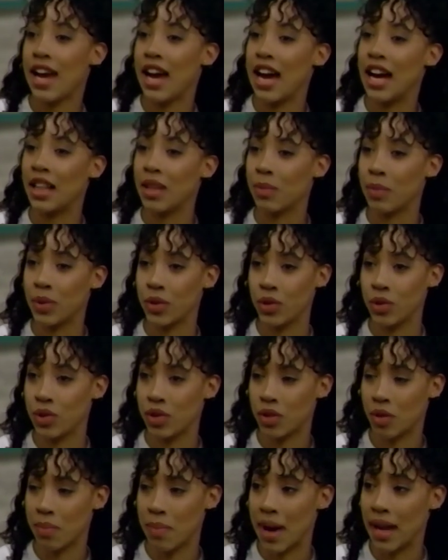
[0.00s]
And the
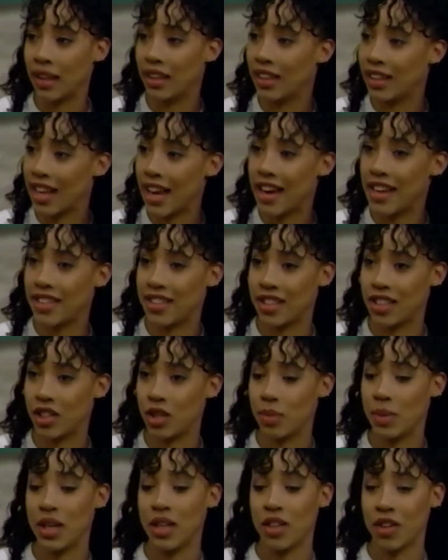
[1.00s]
producer, Michael Elias, said
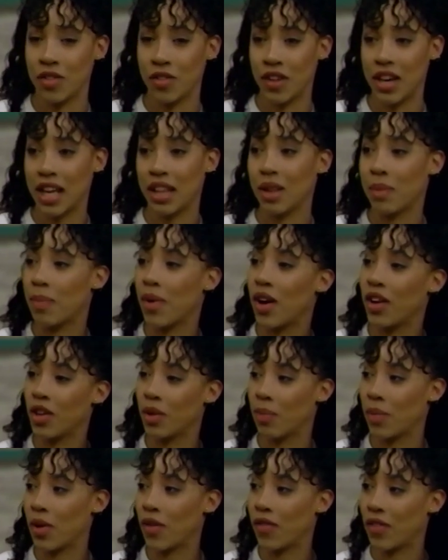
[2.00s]
to me, you've got the part, you're
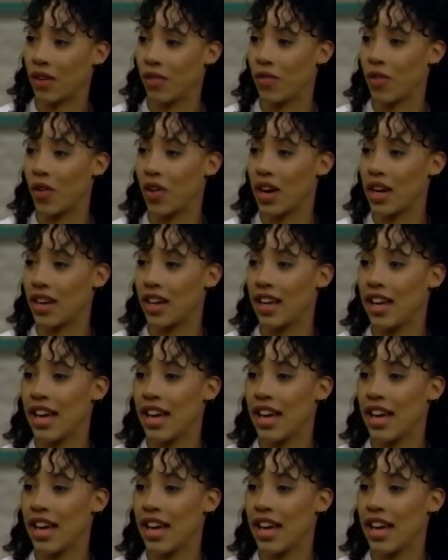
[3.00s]
perfect for it.